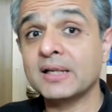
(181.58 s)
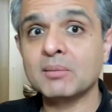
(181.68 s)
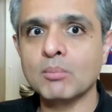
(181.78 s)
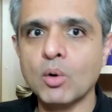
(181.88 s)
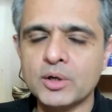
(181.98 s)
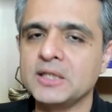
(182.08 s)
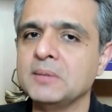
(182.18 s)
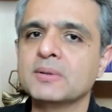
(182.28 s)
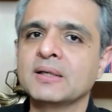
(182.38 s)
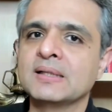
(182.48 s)
more
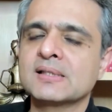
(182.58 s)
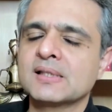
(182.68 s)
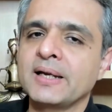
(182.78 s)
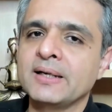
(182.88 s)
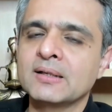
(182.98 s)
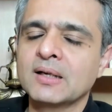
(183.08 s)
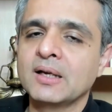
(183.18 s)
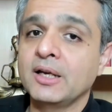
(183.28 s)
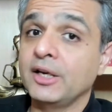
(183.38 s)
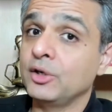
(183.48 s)
deeper insight
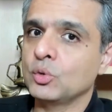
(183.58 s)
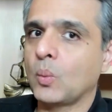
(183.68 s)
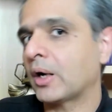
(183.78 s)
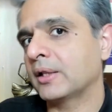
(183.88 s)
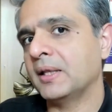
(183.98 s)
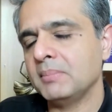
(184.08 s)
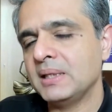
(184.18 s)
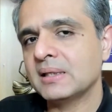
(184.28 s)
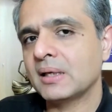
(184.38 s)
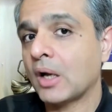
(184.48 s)
into what they
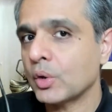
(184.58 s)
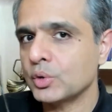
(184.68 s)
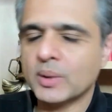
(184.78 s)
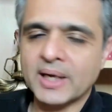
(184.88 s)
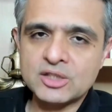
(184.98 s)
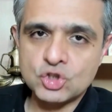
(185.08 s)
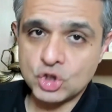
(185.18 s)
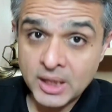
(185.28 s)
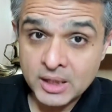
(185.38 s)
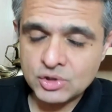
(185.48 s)
mean and how you can
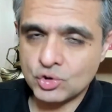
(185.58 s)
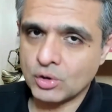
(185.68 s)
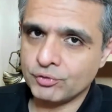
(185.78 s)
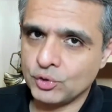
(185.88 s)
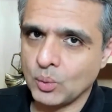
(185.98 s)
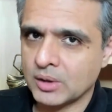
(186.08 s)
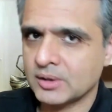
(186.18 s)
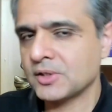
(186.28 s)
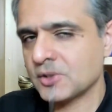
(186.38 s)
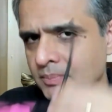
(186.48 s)
change your view on
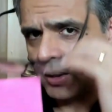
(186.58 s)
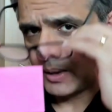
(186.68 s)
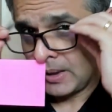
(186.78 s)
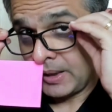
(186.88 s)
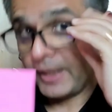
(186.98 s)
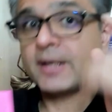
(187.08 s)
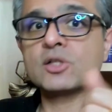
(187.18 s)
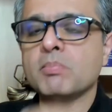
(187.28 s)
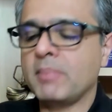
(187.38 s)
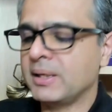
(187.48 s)
this. Here's
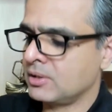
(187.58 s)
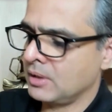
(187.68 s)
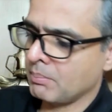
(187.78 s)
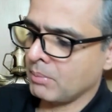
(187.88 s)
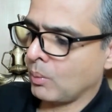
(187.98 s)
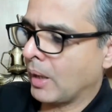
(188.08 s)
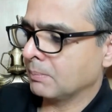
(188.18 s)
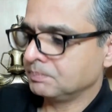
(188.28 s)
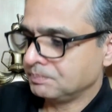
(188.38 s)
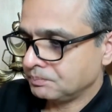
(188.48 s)
myth number one.
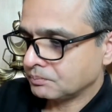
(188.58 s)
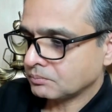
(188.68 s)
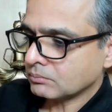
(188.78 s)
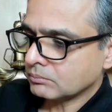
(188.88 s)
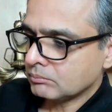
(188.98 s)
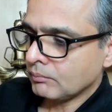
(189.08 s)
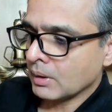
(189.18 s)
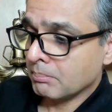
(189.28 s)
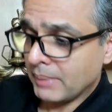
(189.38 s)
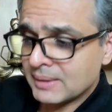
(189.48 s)

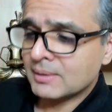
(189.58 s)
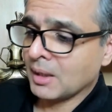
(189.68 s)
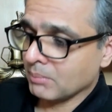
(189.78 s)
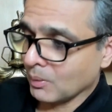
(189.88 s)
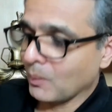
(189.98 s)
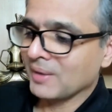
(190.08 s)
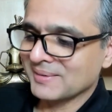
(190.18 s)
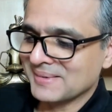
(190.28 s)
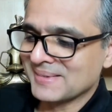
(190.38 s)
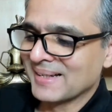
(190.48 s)
Myth number one
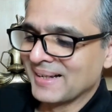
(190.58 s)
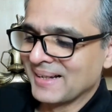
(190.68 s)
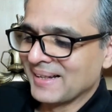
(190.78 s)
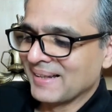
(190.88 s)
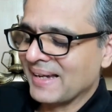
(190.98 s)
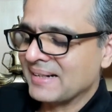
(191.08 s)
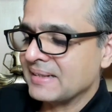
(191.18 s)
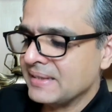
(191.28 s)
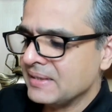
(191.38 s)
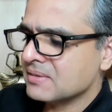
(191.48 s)
is that
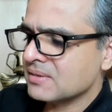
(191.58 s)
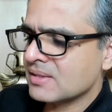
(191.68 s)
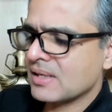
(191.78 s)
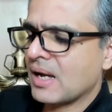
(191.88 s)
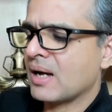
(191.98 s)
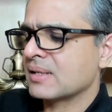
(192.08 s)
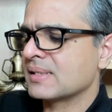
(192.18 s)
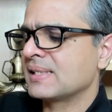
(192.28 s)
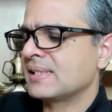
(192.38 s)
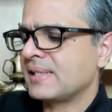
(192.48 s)
leaders are
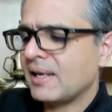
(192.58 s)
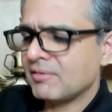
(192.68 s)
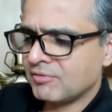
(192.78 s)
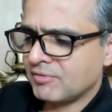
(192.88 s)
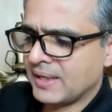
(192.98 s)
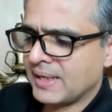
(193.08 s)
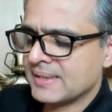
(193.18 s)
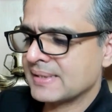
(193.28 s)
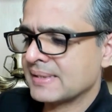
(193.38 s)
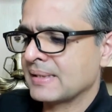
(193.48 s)

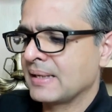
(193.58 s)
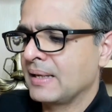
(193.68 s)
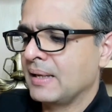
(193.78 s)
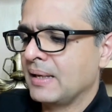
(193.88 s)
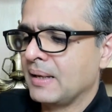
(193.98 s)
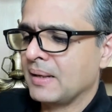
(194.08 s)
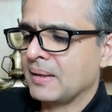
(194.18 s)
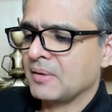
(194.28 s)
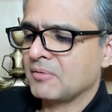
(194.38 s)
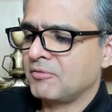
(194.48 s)
selfless,
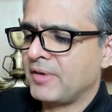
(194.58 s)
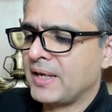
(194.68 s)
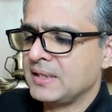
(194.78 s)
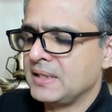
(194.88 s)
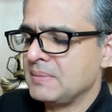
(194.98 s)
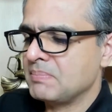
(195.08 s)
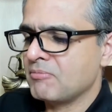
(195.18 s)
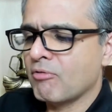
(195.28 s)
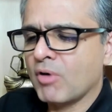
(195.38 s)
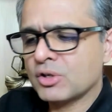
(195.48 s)
very
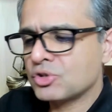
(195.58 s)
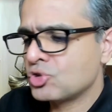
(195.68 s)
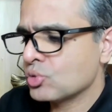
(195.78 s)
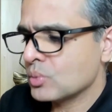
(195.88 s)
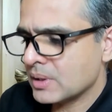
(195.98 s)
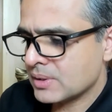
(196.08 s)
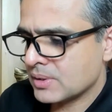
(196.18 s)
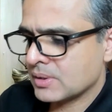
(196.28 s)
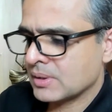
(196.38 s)
virtuous.